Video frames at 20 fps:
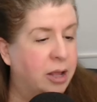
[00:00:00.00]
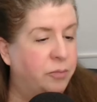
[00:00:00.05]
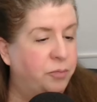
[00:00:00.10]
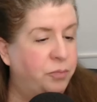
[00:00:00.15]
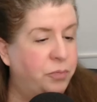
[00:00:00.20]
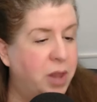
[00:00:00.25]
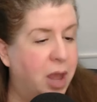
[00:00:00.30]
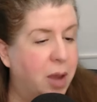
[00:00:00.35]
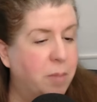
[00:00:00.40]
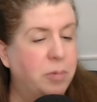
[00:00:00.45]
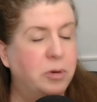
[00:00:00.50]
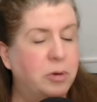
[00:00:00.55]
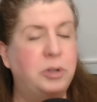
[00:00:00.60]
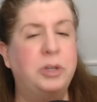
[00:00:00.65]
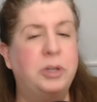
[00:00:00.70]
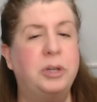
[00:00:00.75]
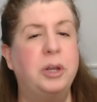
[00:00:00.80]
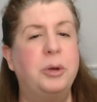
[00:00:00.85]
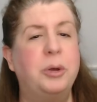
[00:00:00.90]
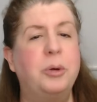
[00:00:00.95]
Number
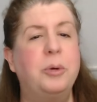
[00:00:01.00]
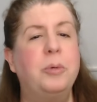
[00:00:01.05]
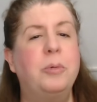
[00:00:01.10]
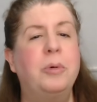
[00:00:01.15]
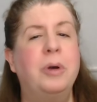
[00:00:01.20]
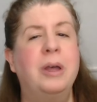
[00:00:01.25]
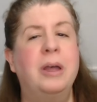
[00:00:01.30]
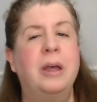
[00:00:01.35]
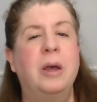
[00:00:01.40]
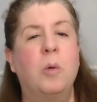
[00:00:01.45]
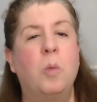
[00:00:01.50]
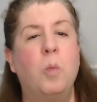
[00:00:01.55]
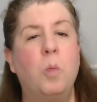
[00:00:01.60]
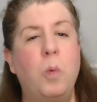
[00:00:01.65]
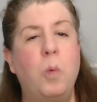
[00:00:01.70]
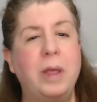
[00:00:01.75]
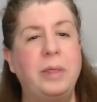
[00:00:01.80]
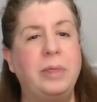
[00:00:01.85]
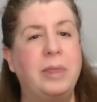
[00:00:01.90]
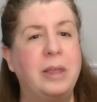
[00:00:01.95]
two,
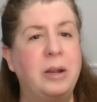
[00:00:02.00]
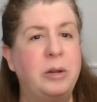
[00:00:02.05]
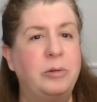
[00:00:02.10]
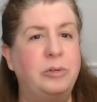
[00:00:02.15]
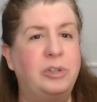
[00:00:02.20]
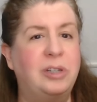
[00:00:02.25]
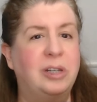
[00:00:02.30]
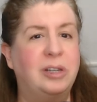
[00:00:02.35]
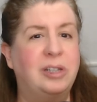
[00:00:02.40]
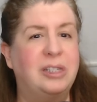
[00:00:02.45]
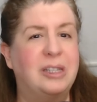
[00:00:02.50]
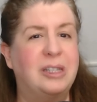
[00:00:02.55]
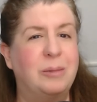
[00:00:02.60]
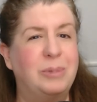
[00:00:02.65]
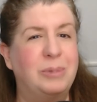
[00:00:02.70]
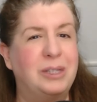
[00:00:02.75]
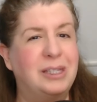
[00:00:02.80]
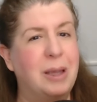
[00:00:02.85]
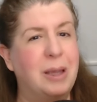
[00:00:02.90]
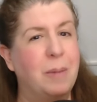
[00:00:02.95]
with the new
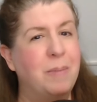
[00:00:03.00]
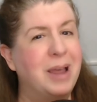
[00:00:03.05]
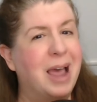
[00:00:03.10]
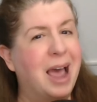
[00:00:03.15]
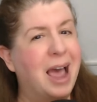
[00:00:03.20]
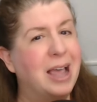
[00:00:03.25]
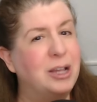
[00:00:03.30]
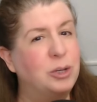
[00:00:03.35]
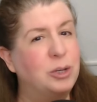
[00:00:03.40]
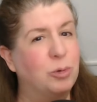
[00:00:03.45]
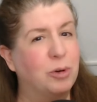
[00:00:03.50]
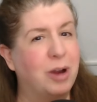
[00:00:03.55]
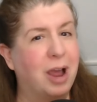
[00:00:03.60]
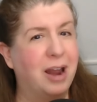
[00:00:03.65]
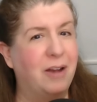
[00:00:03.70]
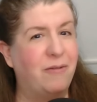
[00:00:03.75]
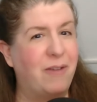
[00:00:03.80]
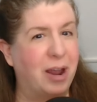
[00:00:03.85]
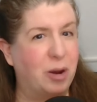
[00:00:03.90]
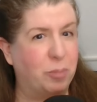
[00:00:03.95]
system, some guys were
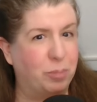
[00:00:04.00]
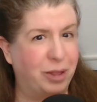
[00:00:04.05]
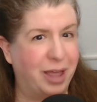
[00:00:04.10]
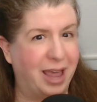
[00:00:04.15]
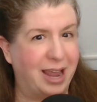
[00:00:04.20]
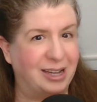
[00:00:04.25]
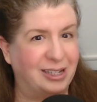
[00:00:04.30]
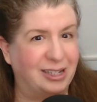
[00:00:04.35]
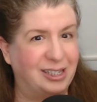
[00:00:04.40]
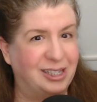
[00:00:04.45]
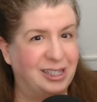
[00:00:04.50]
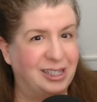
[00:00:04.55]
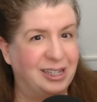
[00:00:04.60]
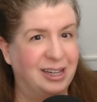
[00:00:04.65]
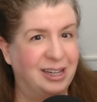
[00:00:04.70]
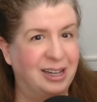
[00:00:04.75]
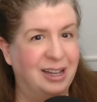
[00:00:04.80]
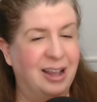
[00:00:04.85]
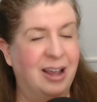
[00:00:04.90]
kind of out of place.